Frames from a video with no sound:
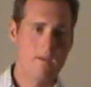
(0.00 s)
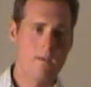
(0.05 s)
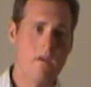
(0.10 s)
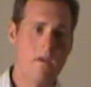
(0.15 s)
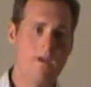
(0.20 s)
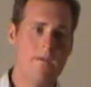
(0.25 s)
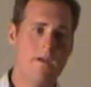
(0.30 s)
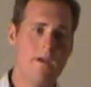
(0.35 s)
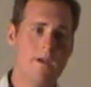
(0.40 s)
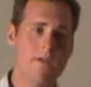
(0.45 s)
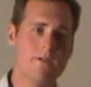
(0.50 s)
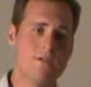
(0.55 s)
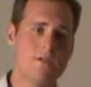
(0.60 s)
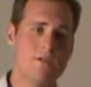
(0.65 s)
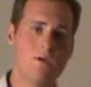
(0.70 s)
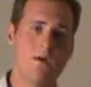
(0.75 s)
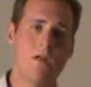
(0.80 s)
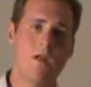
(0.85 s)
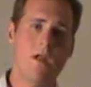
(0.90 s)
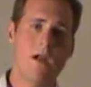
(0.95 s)
and then at
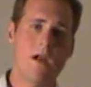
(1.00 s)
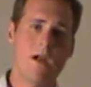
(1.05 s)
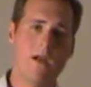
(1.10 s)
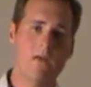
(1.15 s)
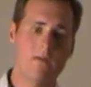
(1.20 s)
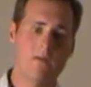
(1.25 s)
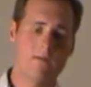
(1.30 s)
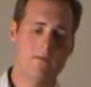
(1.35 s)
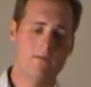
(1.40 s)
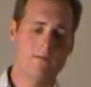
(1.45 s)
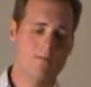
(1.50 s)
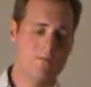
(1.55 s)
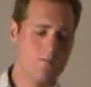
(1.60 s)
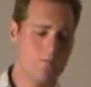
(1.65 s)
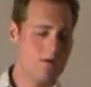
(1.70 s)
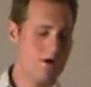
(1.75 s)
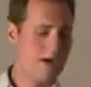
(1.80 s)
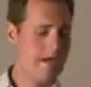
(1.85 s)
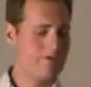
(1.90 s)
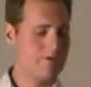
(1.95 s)
2 o'clock
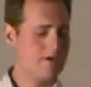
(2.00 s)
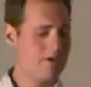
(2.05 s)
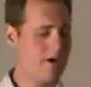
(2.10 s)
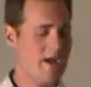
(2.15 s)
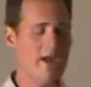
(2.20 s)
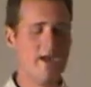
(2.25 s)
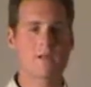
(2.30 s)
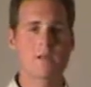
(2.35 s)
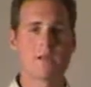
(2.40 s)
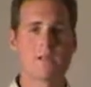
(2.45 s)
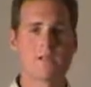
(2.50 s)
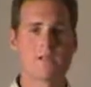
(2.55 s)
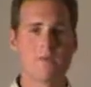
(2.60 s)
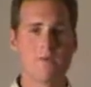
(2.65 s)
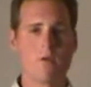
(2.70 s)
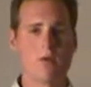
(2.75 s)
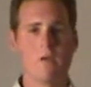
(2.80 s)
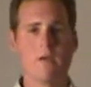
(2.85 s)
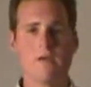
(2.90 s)
we'll have a drag race going on.